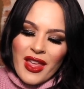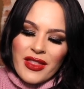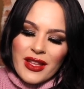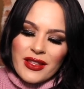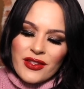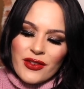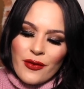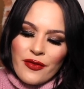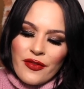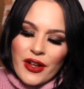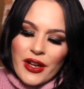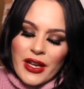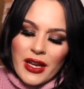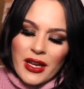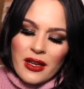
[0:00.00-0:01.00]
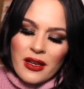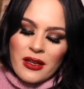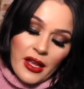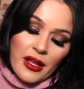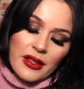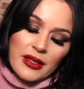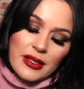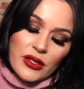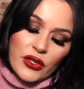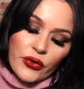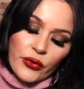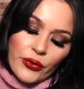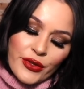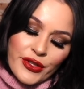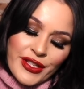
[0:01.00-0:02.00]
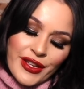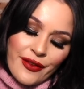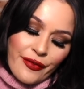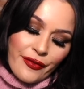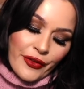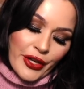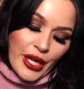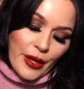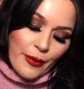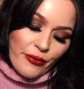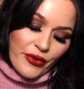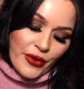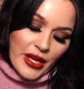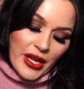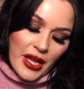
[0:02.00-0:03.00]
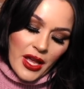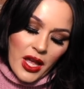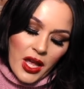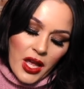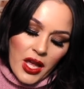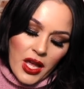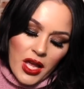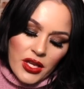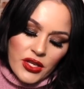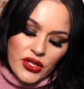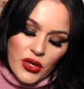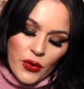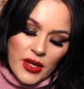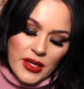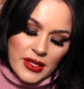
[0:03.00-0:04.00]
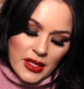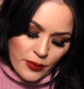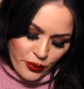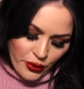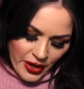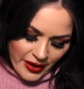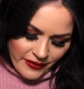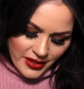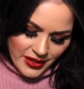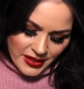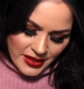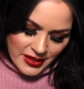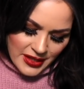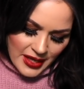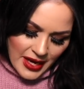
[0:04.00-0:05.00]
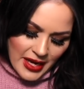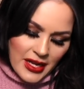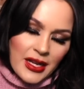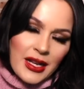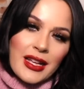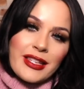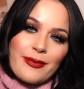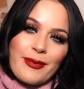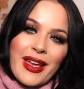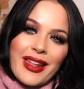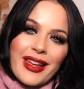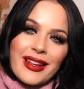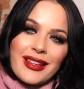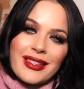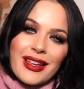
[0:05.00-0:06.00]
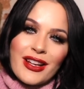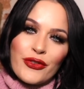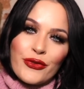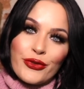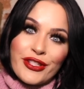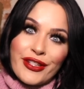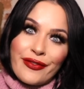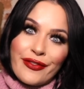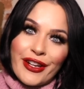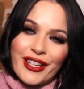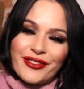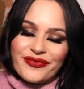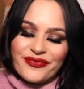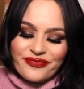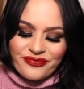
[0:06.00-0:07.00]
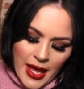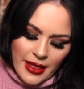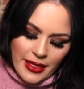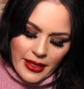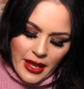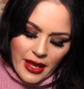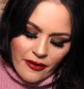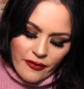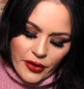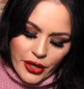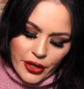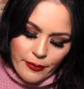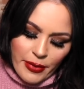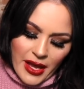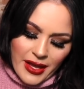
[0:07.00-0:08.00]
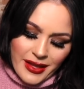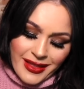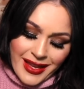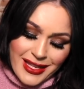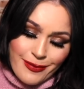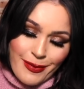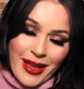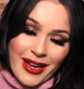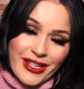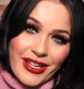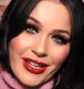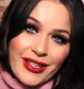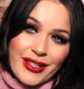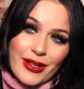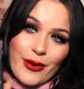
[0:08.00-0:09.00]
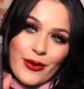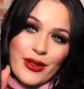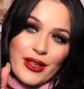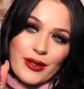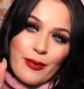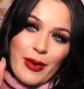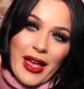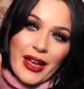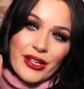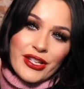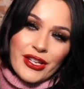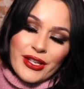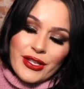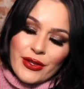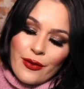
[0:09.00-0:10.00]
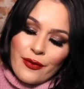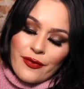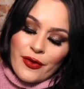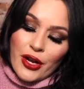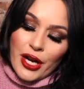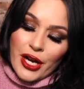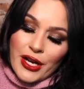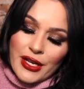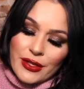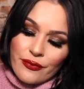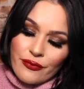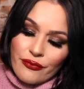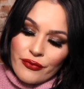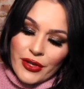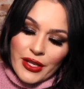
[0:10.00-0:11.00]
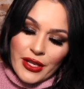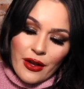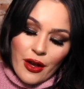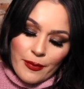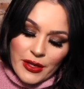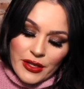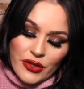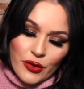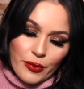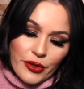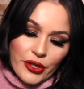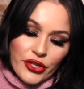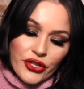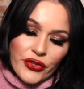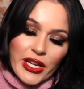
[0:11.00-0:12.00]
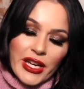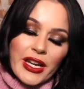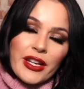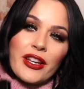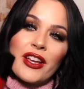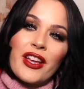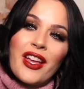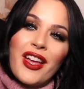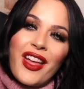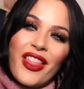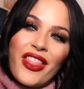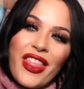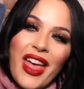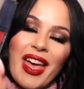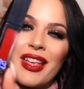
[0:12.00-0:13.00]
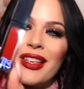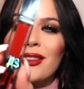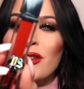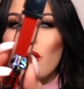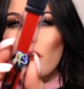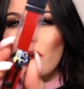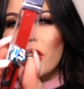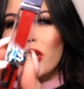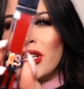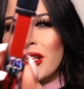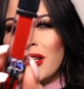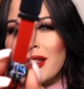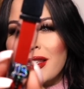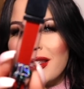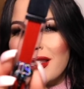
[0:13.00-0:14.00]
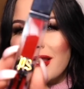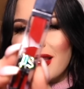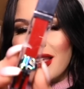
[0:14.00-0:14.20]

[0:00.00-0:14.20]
That's so funny. This is cruelty-free beauty. So this is Private Society Cosmetics, cruelty-free. I love good, nice packaging, so this packaging so far has really got me super intrigued. That is gorgeous.